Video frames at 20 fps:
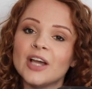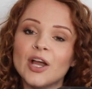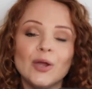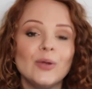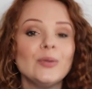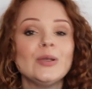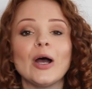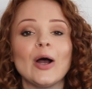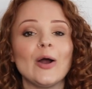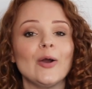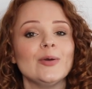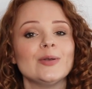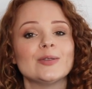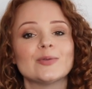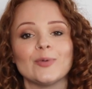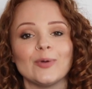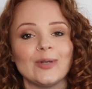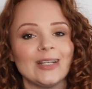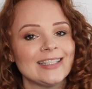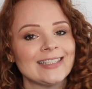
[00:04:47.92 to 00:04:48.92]
who
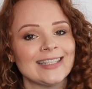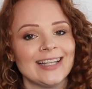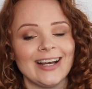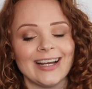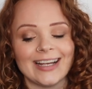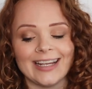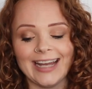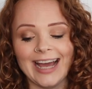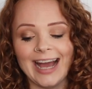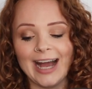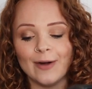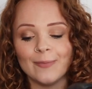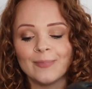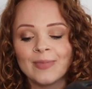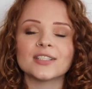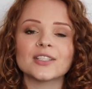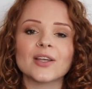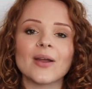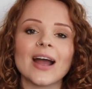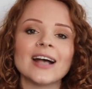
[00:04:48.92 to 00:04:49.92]
knows what it's like now.
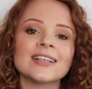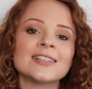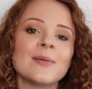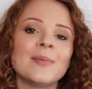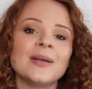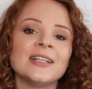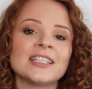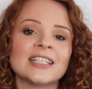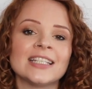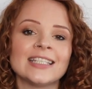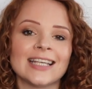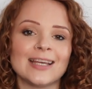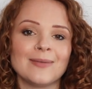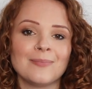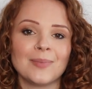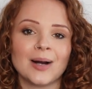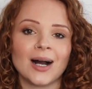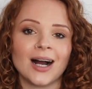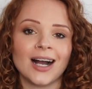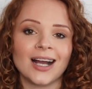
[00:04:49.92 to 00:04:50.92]
So as I mentioned
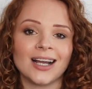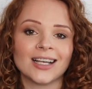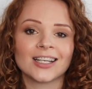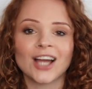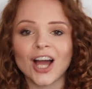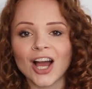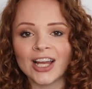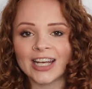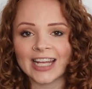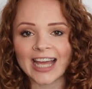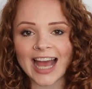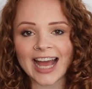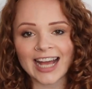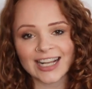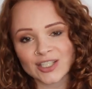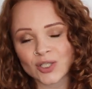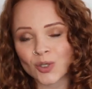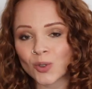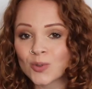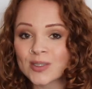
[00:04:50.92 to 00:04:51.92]
in my curly
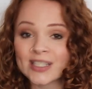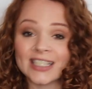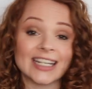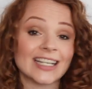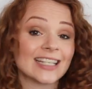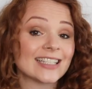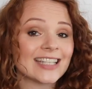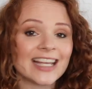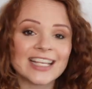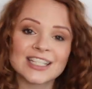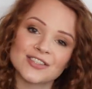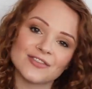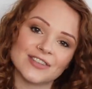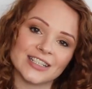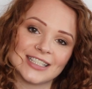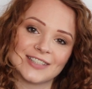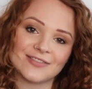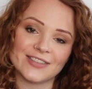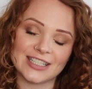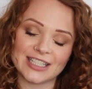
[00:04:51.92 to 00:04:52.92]
hair tools and
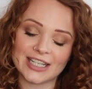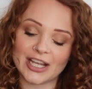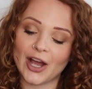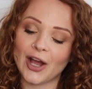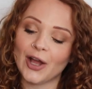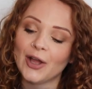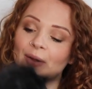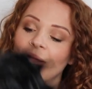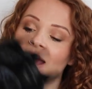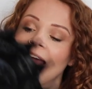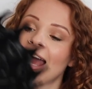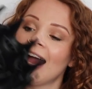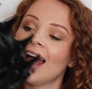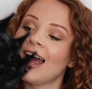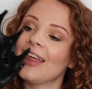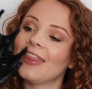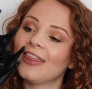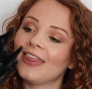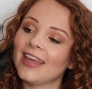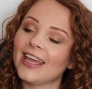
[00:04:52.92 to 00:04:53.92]
accessories video,
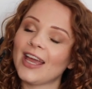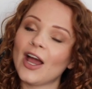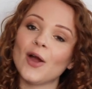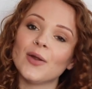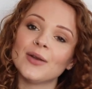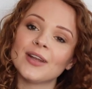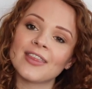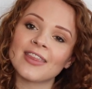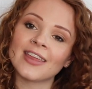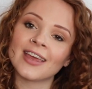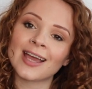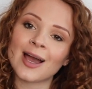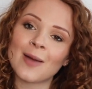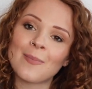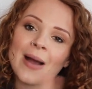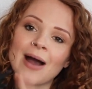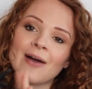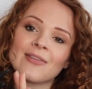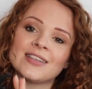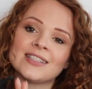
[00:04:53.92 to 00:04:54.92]
The only thing
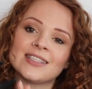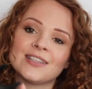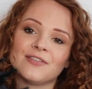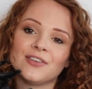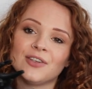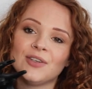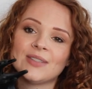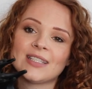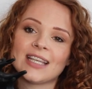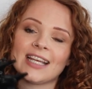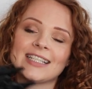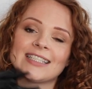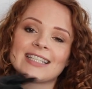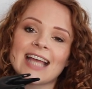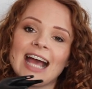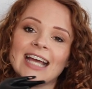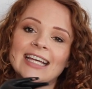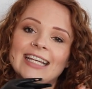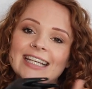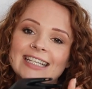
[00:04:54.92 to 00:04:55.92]
about this diffuser is
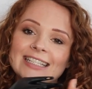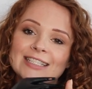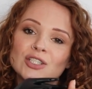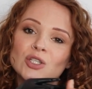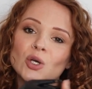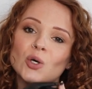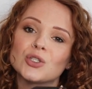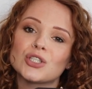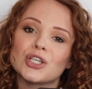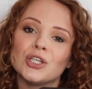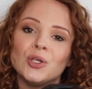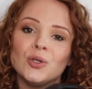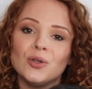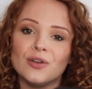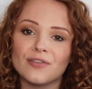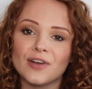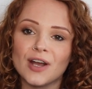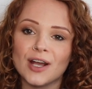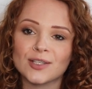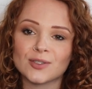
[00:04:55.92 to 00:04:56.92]
that it is not
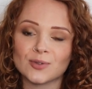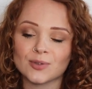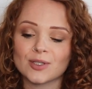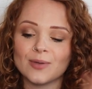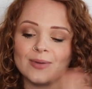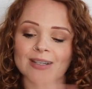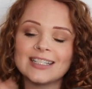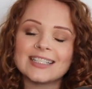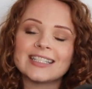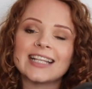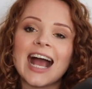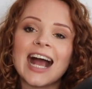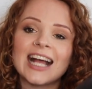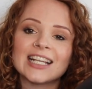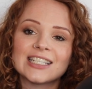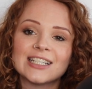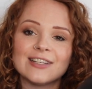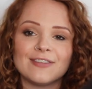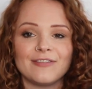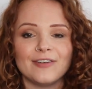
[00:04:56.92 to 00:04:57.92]
universal, so it doesn't
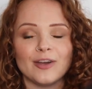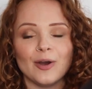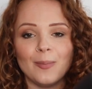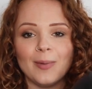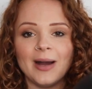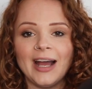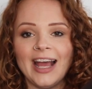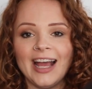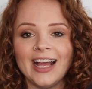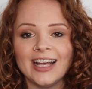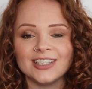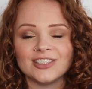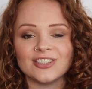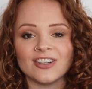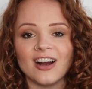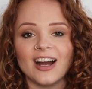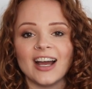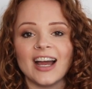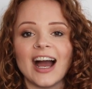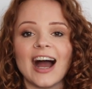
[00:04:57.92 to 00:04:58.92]
actually fit on my
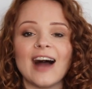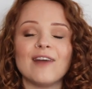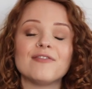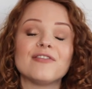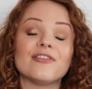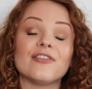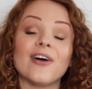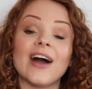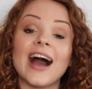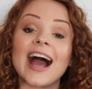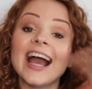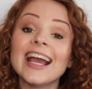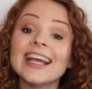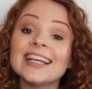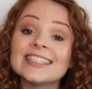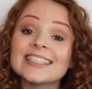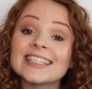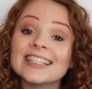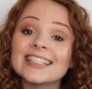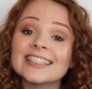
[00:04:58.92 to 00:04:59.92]
hairdryer. And for
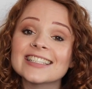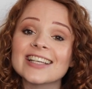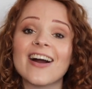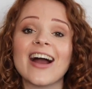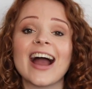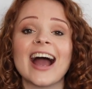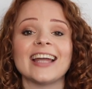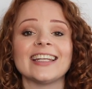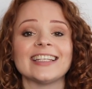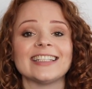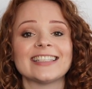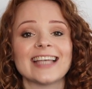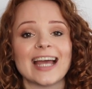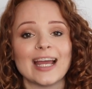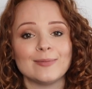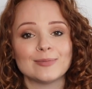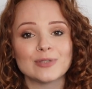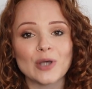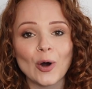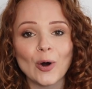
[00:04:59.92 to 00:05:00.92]
ages, I had it
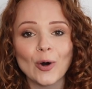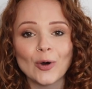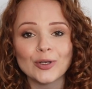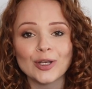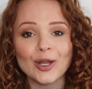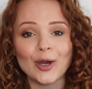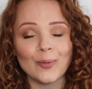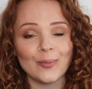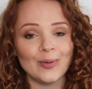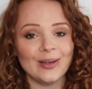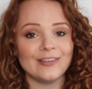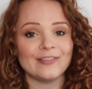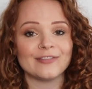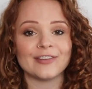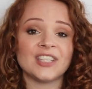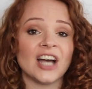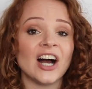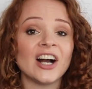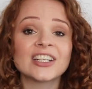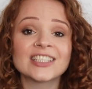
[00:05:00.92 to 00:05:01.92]
taped on
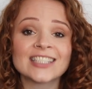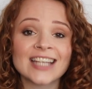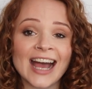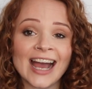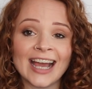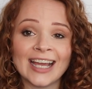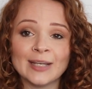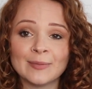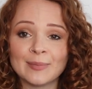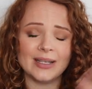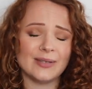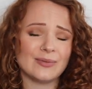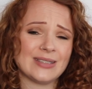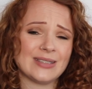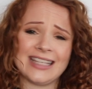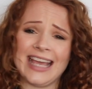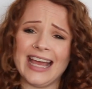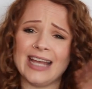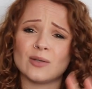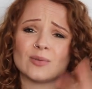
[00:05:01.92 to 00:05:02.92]
with duct tape.
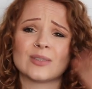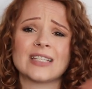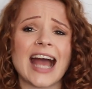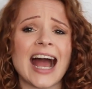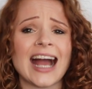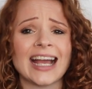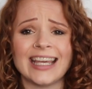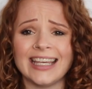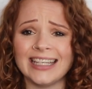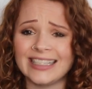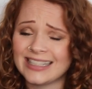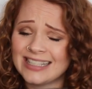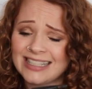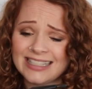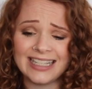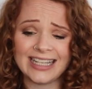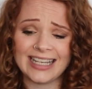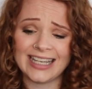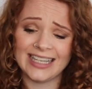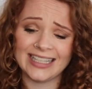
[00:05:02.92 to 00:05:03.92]
was getting all tacky and
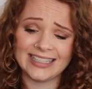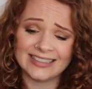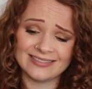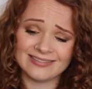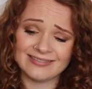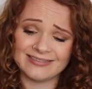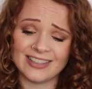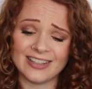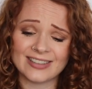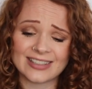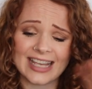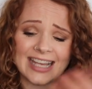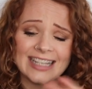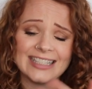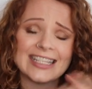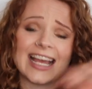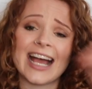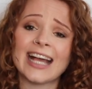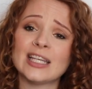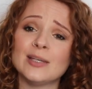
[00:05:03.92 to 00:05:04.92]
sticky, and I was
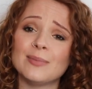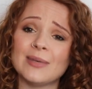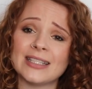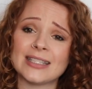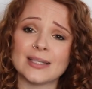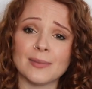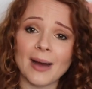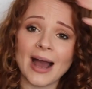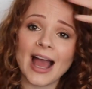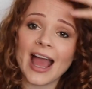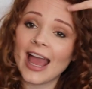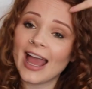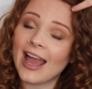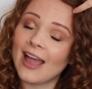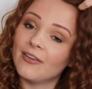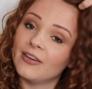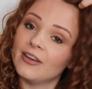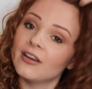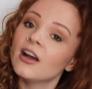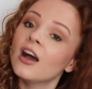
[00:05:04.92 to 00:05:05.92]
getting tacky bits in my
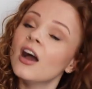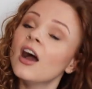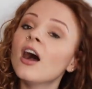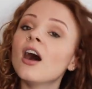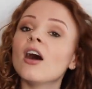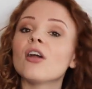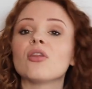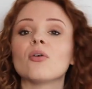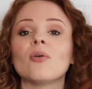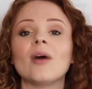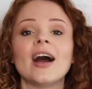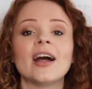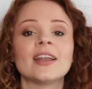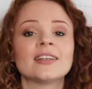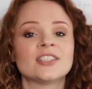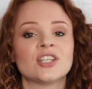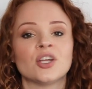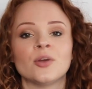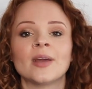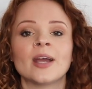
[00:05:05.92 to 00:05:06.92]
hair, and I thought I
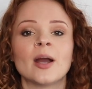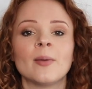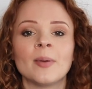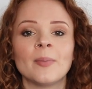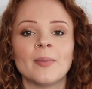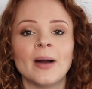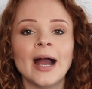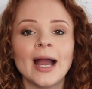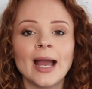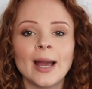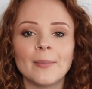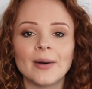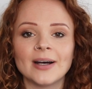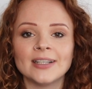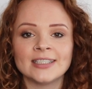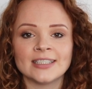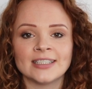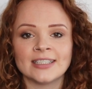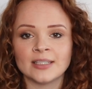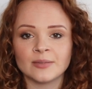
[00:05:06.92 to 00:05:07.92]
had chewing gum in my hair, but
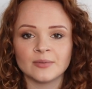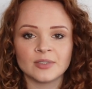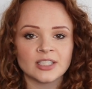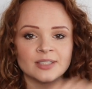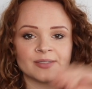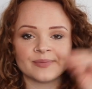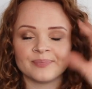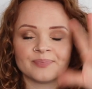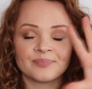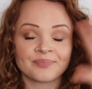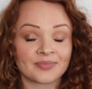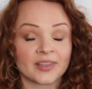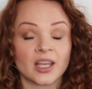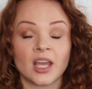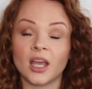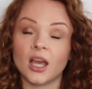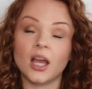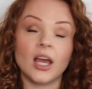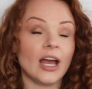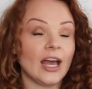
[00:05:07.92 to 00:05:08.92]
I didn't. It was just...
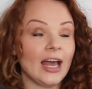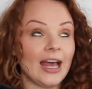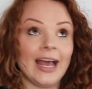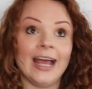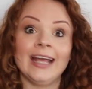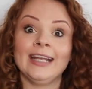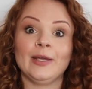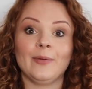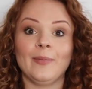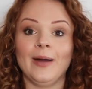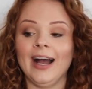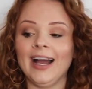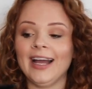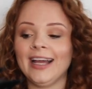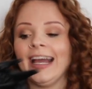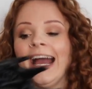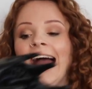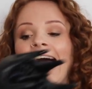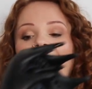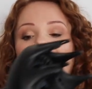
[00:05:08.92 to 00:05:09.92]

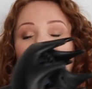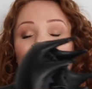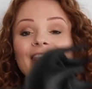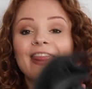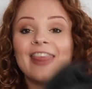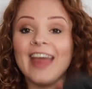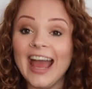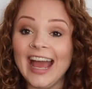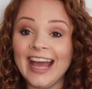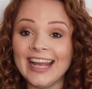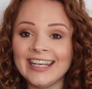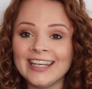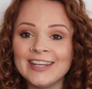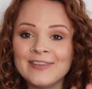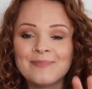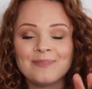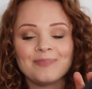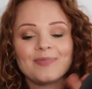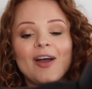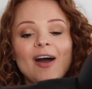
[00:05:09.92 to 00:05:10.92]
Anyway,
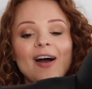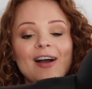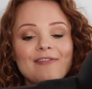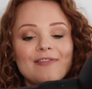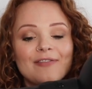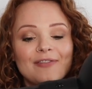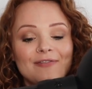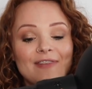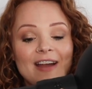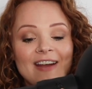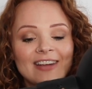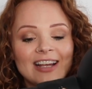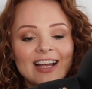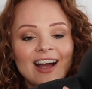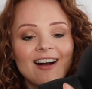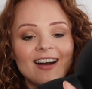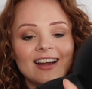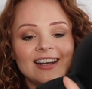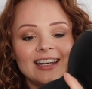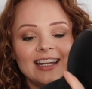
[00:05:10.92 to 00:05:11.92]
then I've very
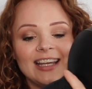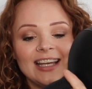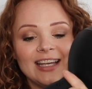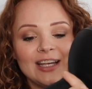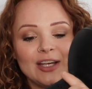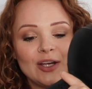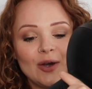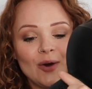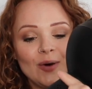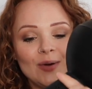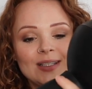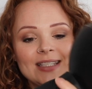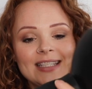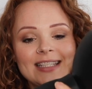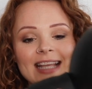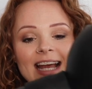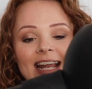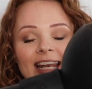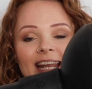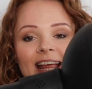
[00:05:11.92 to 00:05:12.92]
kindly got
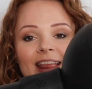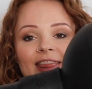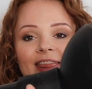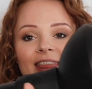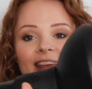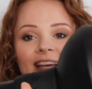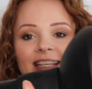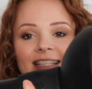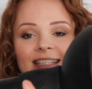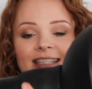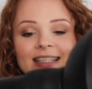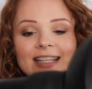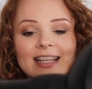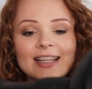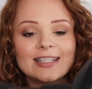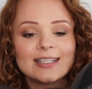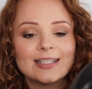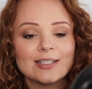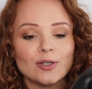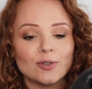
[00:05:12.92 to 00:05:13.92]
sent this
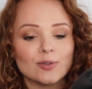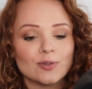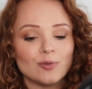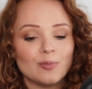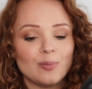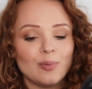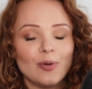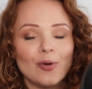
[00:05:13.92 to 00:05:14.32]
Snozzle